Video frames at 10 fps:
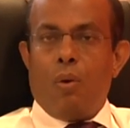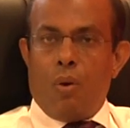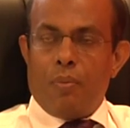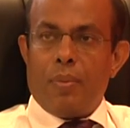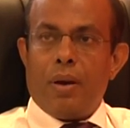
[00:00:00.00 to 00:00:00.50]

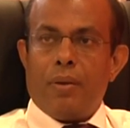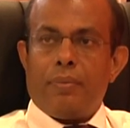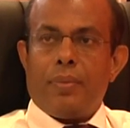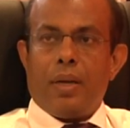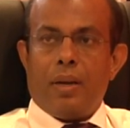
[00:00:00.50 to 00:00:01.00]
home
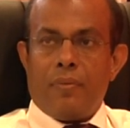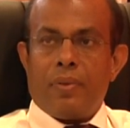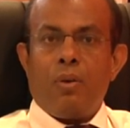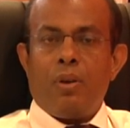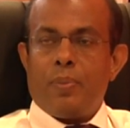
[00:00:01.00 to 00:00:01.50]
after
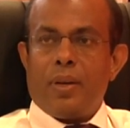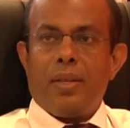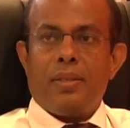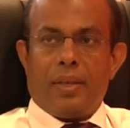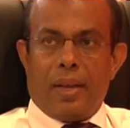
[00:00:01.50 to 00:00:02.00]
the
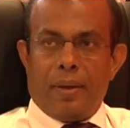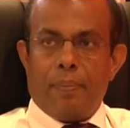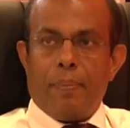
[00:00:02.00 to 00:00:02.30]
hospital stay.